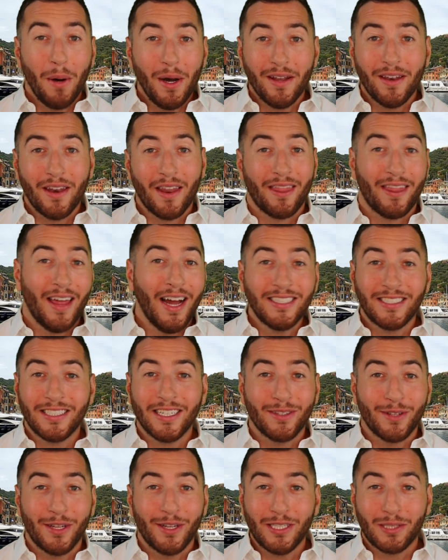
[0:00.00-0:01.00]
But that's
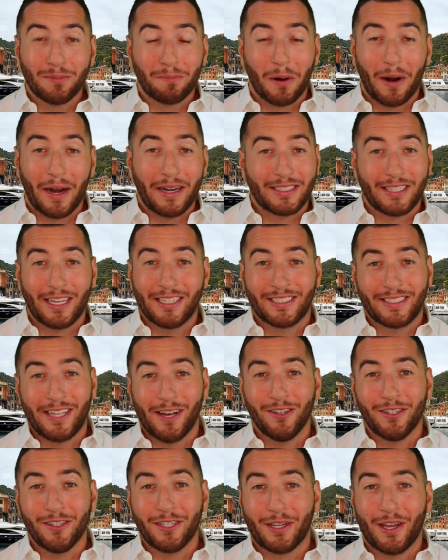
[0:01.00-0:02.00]
the list price. A
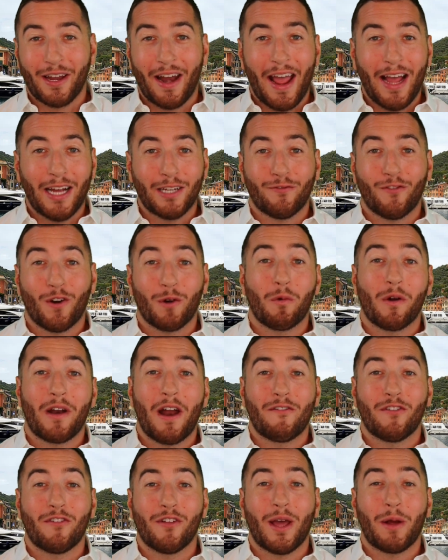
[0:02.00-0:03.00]
seller could ask for
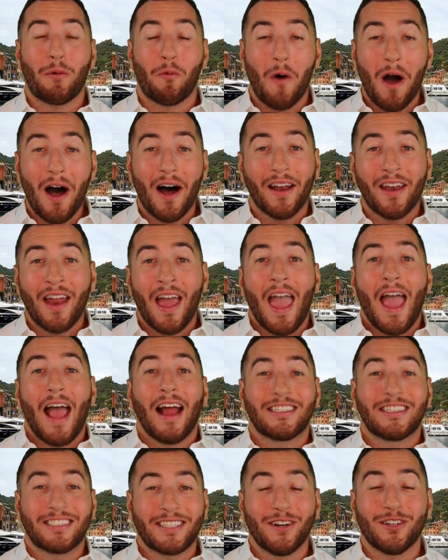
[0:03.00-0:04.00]
whatever they want,
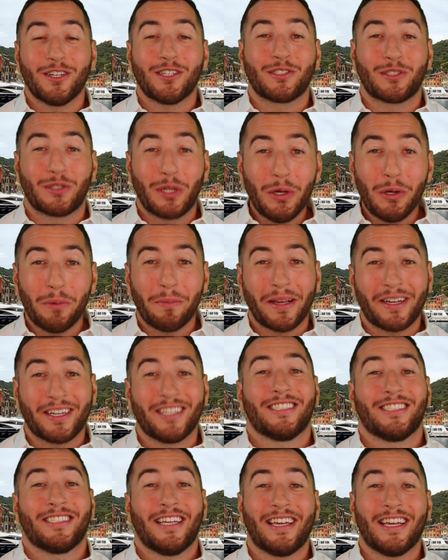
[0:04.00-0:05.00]
and sellers do
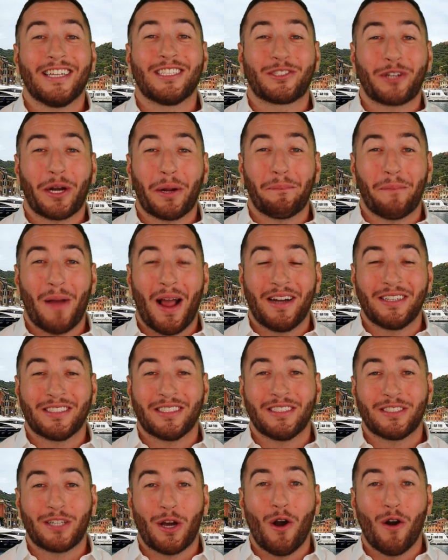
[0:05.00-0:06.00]
because they can trick
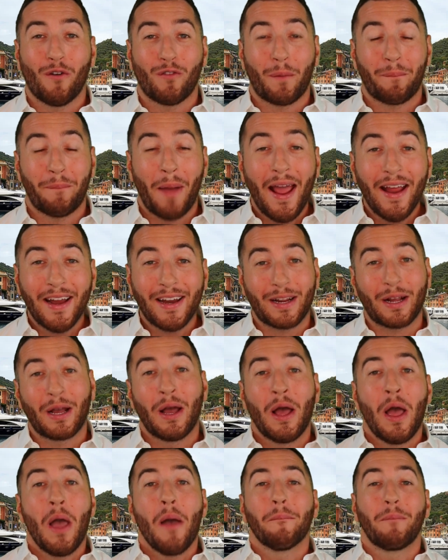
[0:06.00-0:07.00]
buyers into
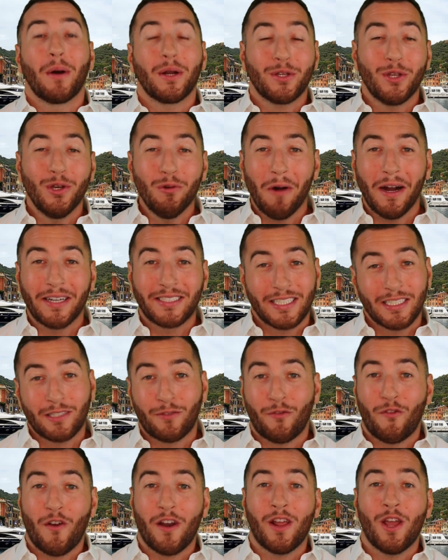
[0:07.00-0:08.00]
overpaying. But you watch
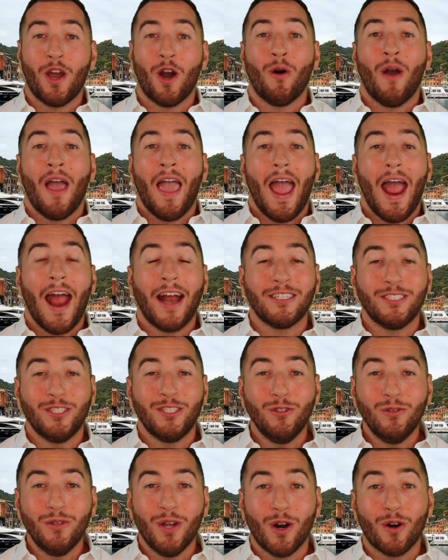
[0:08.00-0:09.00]
this video and
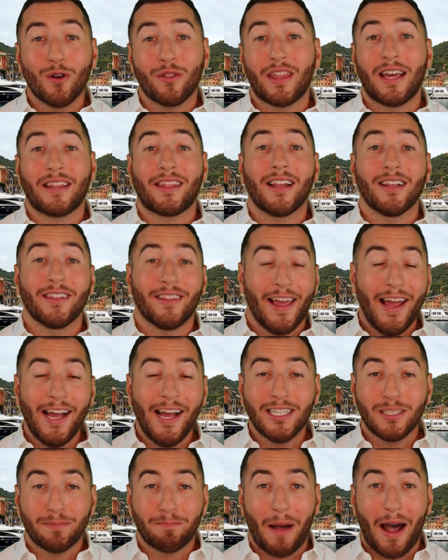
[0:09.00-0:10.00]
you know that the
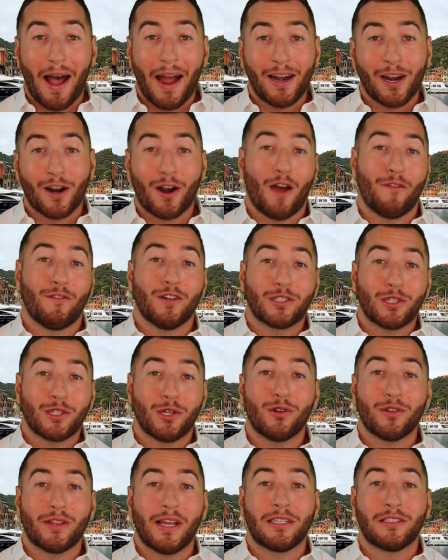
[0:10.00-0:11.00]
last buyer of a
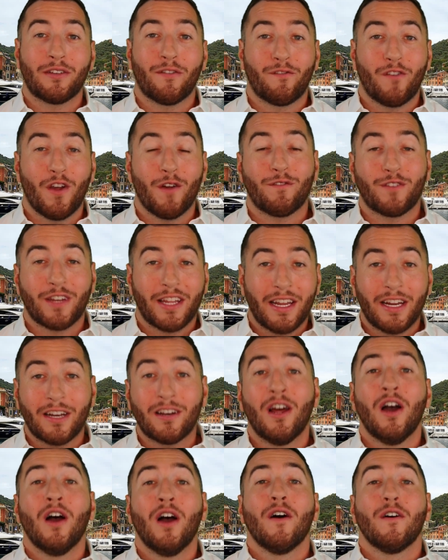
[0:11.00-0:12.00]

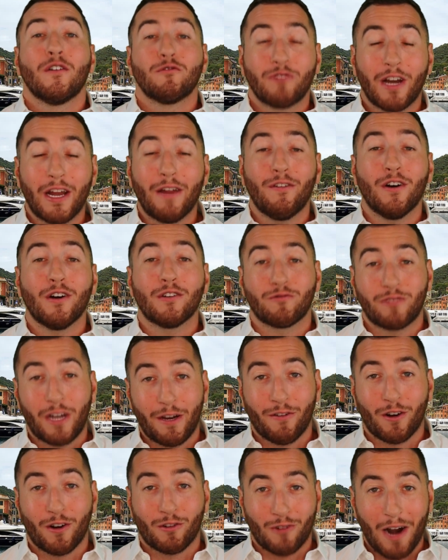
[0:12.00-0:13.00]
2015
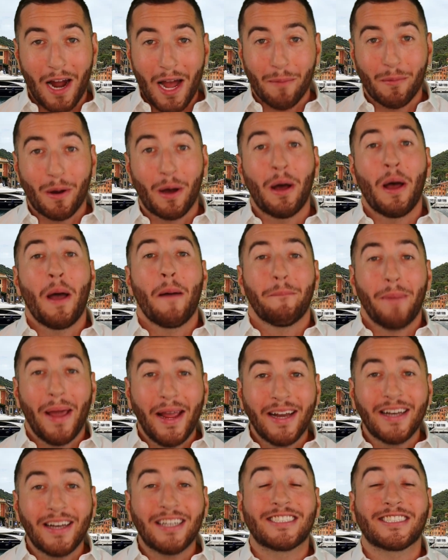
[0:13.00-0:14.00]
Rivarama
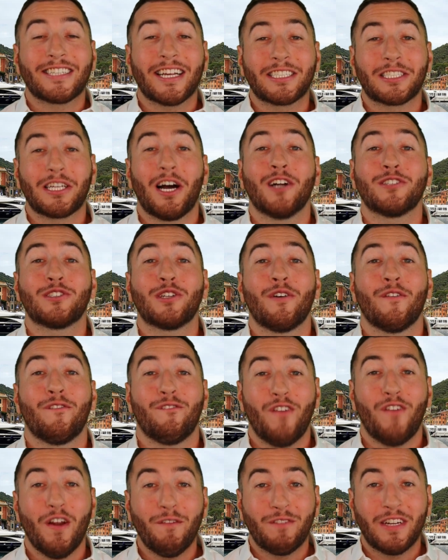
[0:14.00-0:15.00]
paid
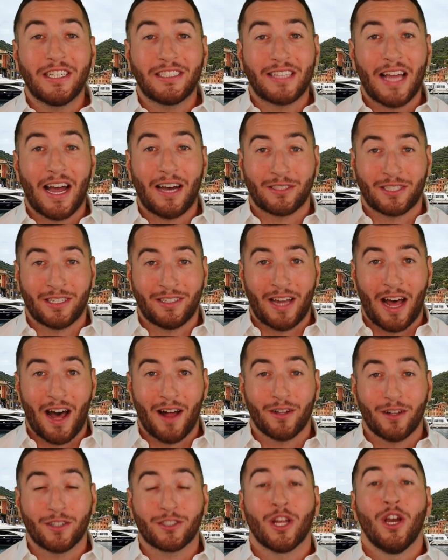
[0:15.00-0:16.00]

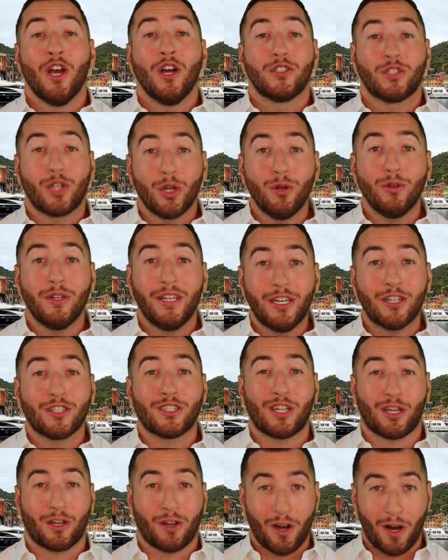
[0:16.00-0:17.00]
$650,000 2
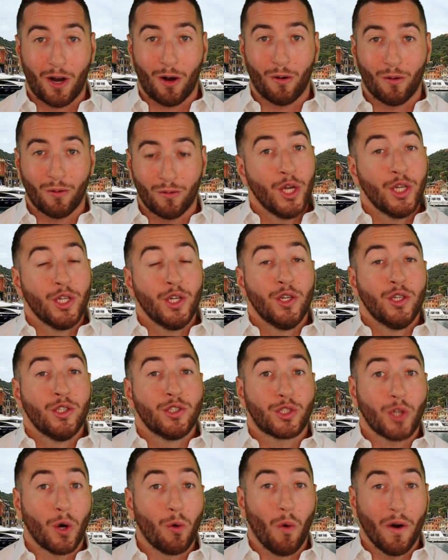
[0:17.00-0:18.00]
years ago.
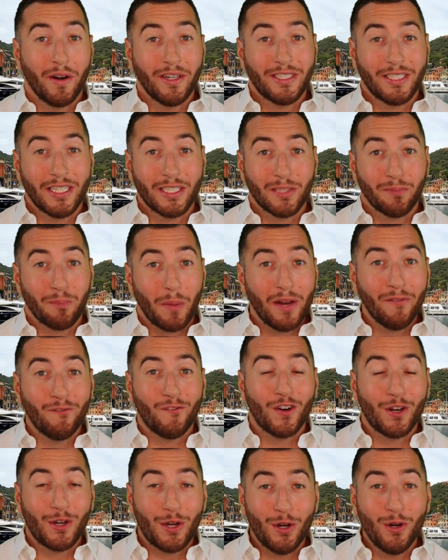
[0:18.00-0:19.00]
So what does this mean
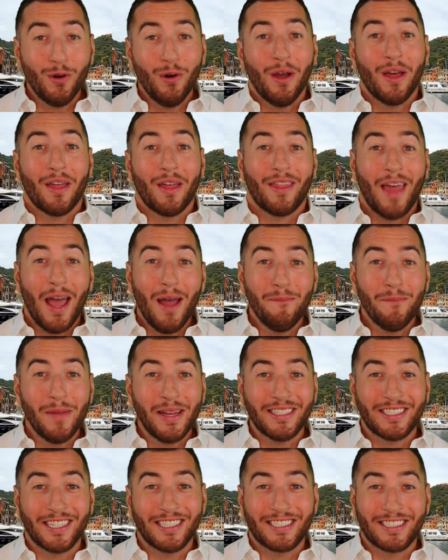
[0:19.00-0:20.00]
for you? That
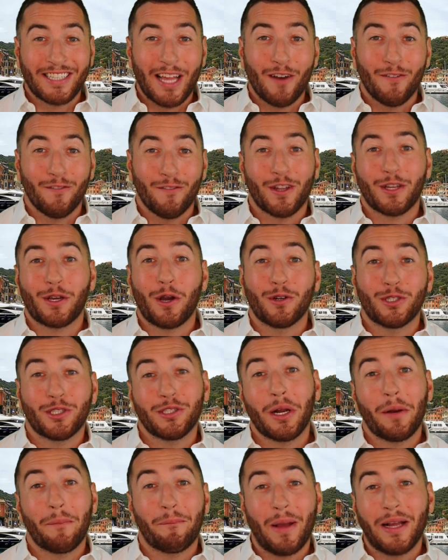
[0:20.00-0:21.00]
means instead of
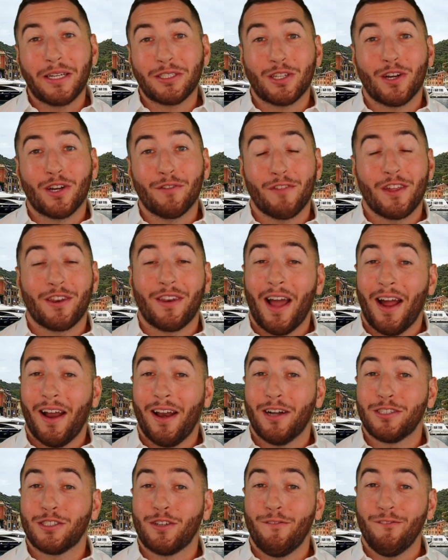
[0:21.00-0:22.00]
negotiating based off the
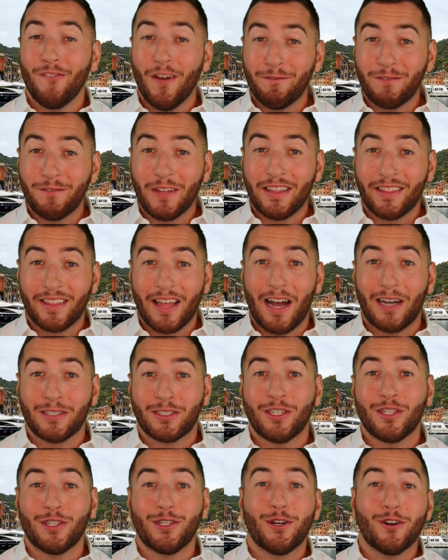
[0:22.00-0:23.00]

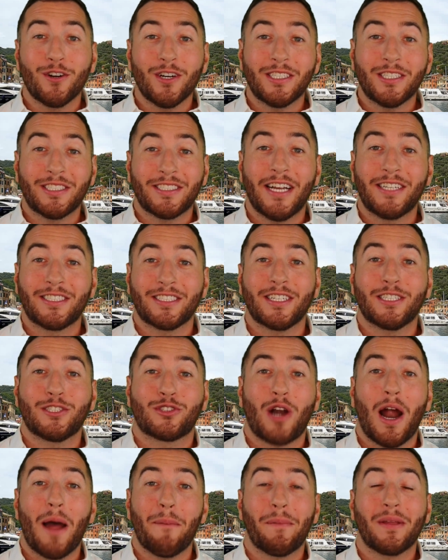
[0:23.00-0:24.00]
$950,000, you're essentially
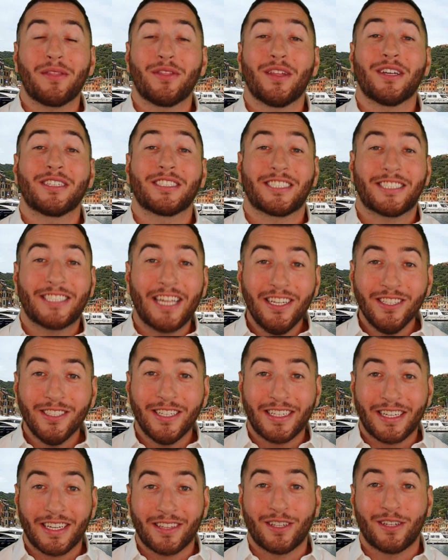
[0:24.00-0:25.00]
dropping the
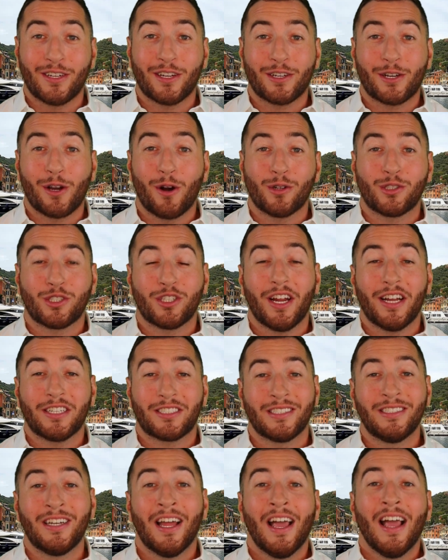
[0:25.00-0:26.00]
ceiling in the
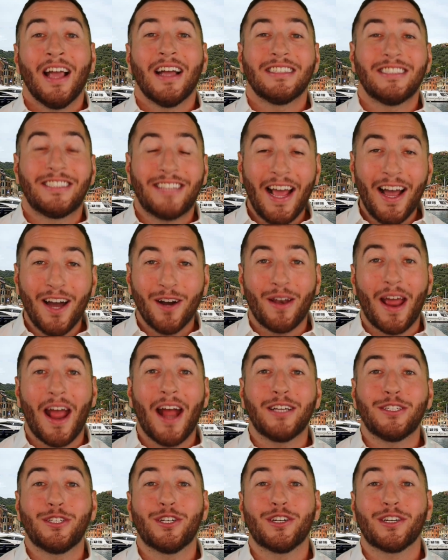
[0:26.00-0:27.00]
negotiation down,
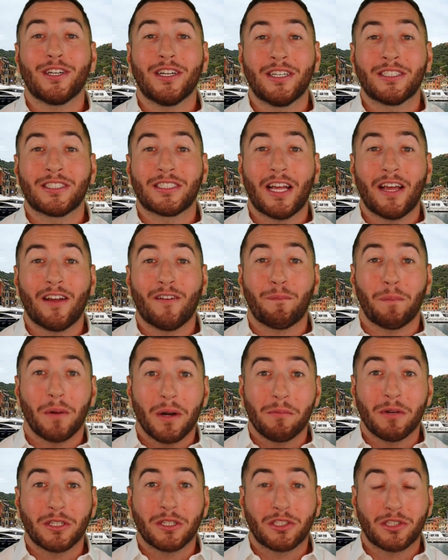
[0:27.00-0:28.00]
and you're going to save
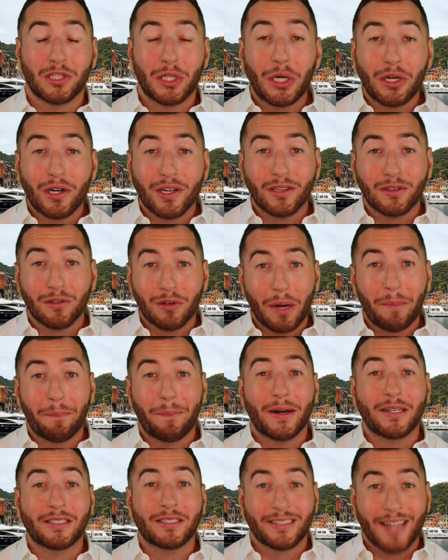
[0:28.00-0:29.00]
pretty much
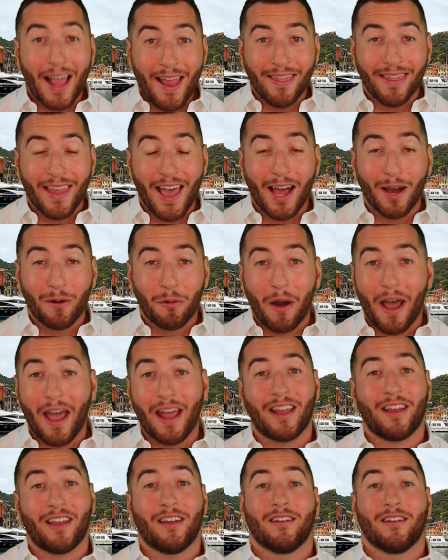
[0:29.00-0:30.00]
33% that way.